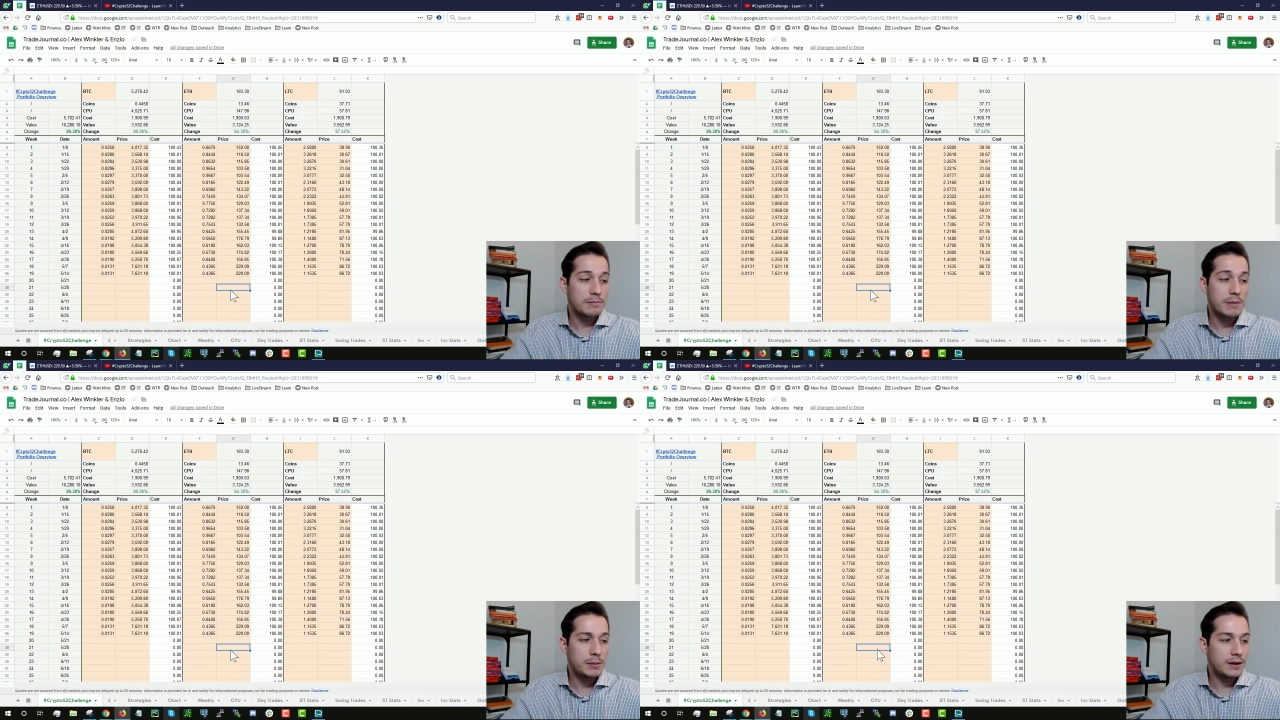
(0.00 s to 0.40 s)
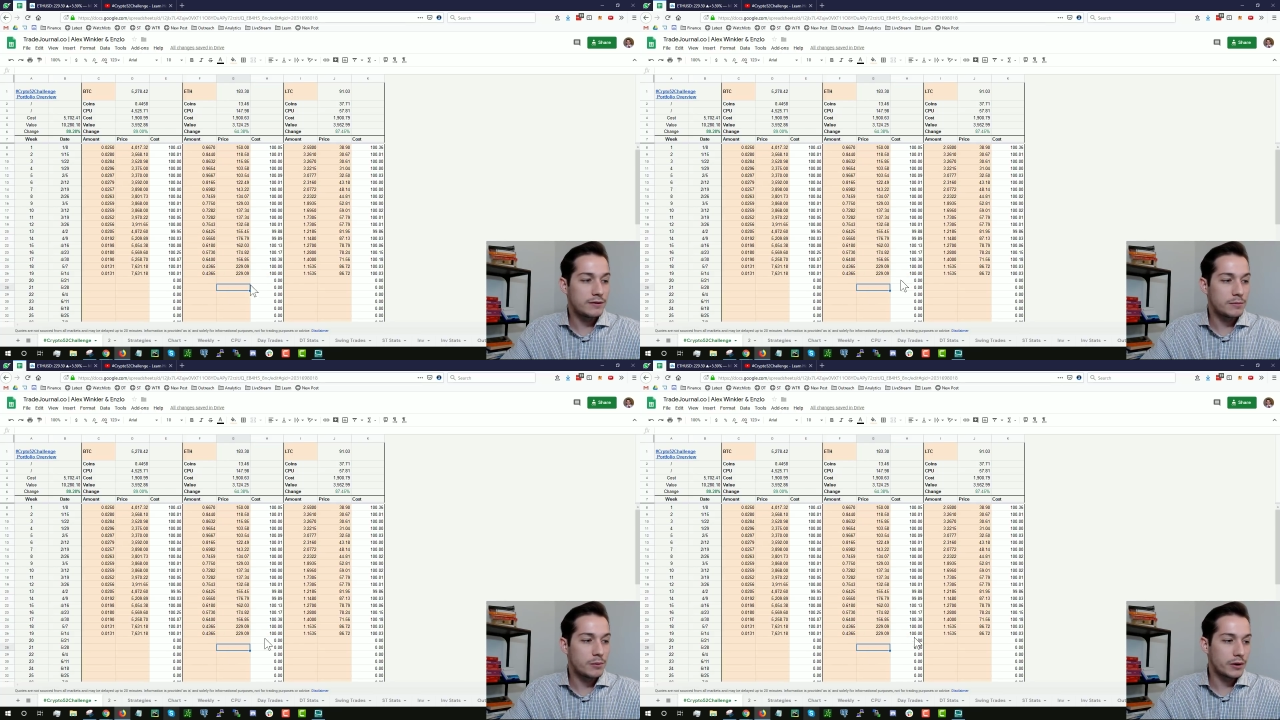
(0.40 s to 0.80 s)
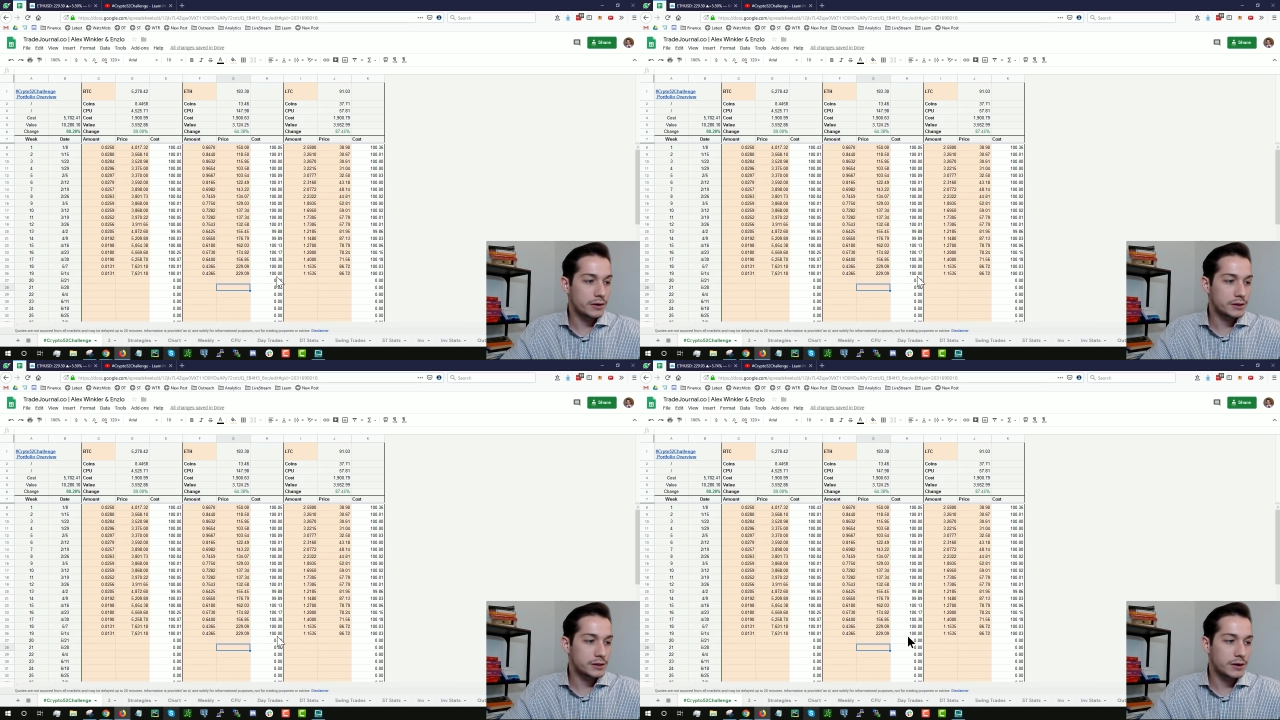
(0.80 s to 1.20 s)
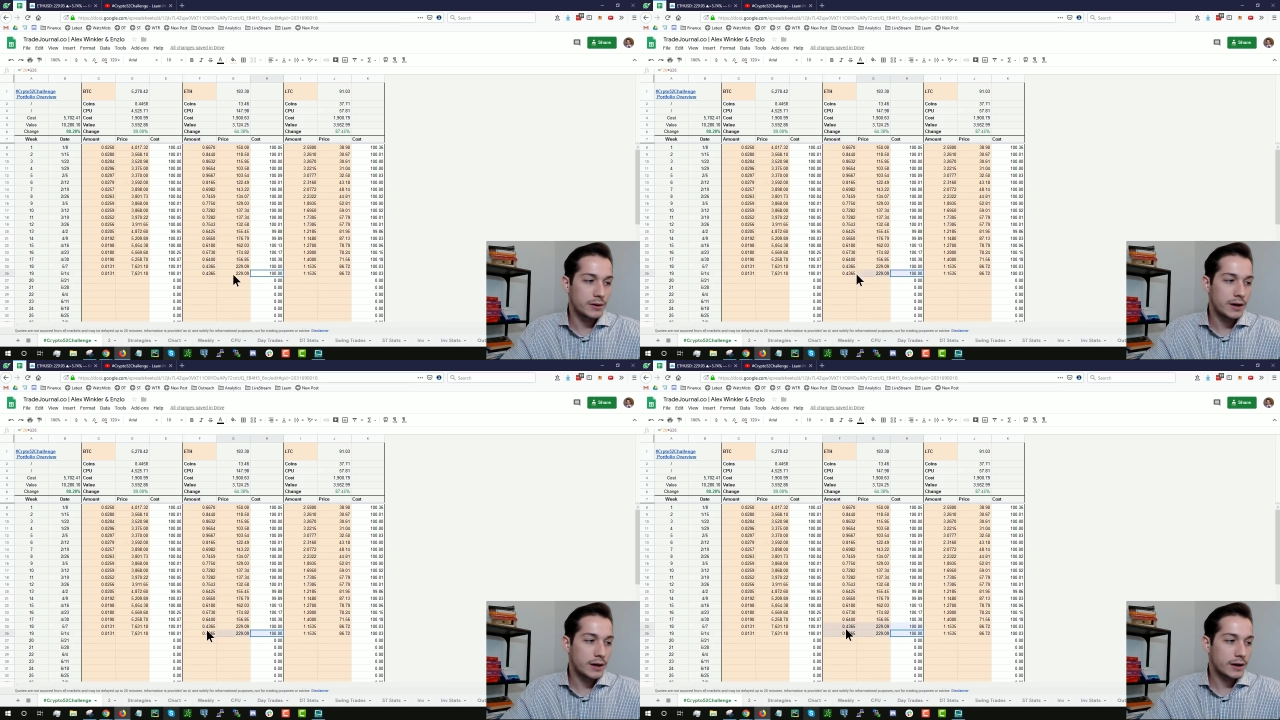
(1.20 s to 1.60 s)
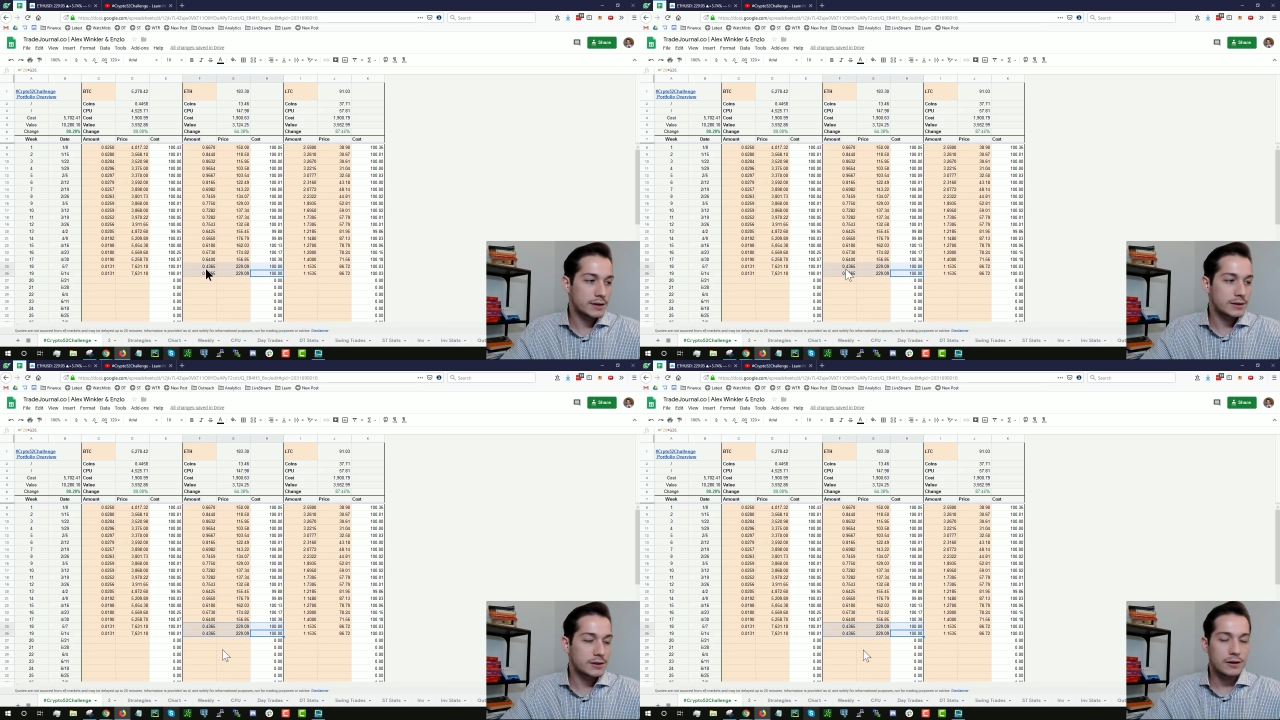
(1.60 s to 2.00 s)
maybe even more. So
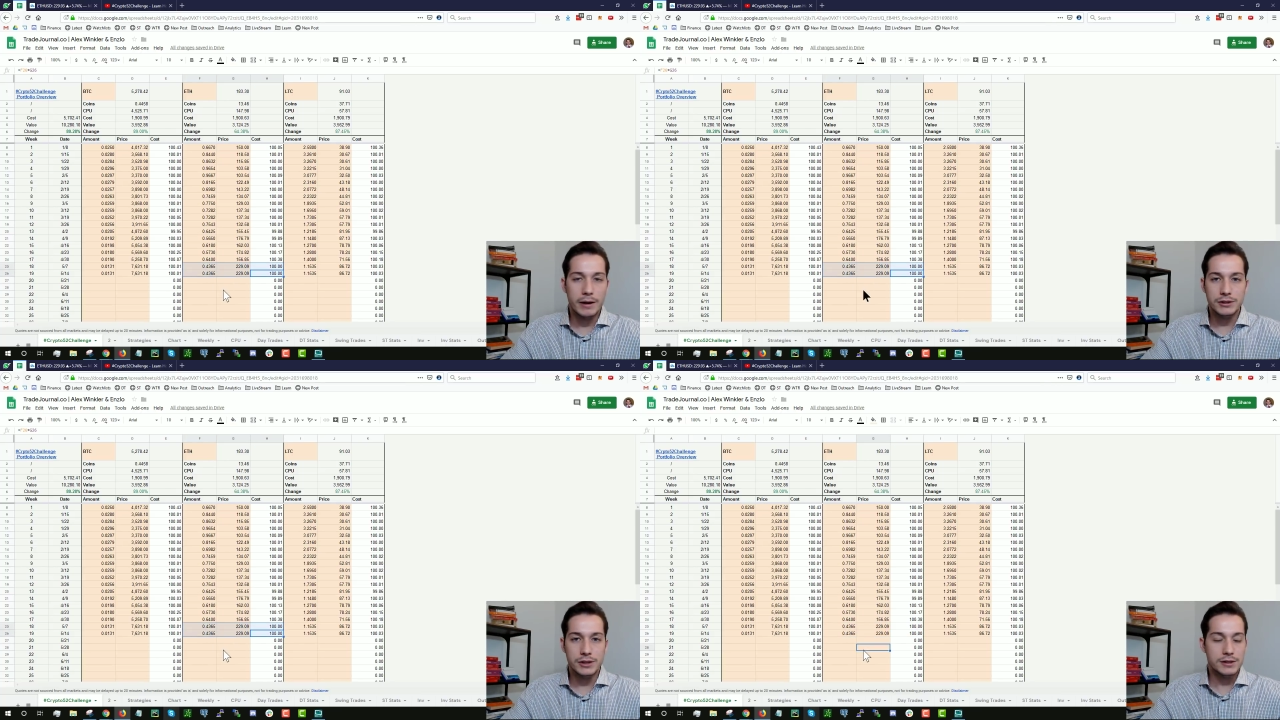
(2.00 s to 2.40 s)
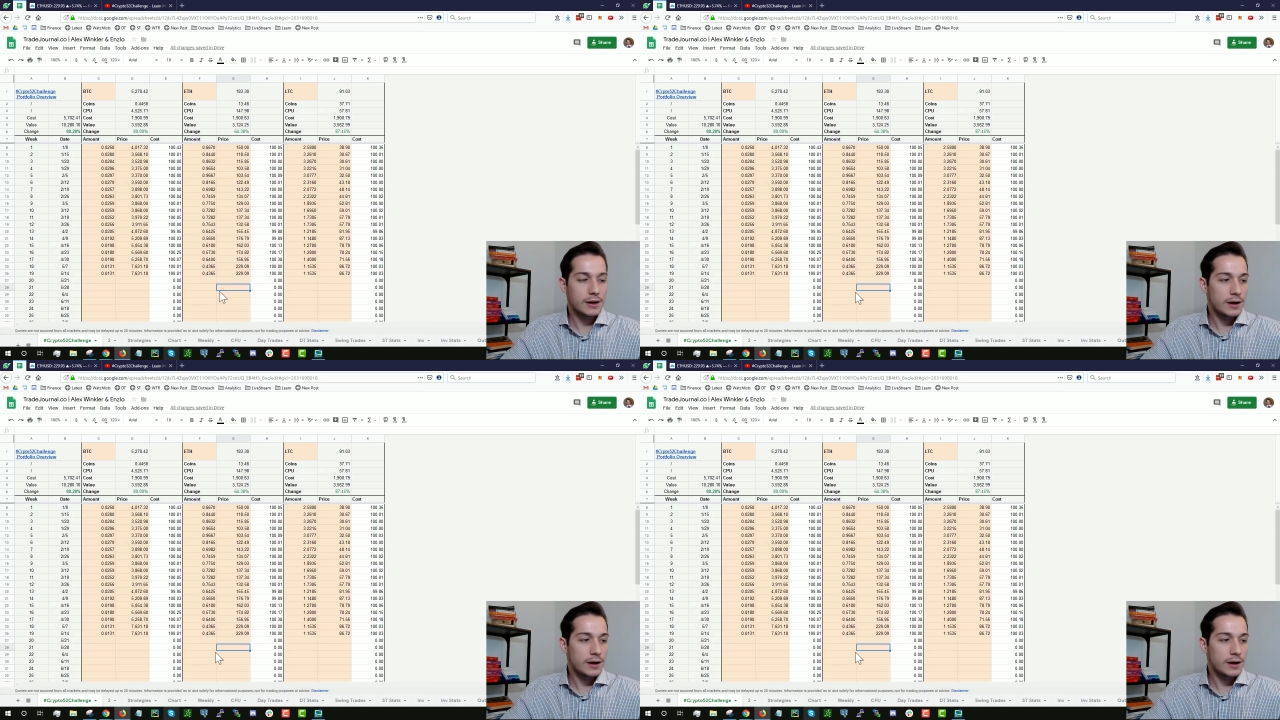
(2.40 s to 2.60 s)
guys, it's all about just,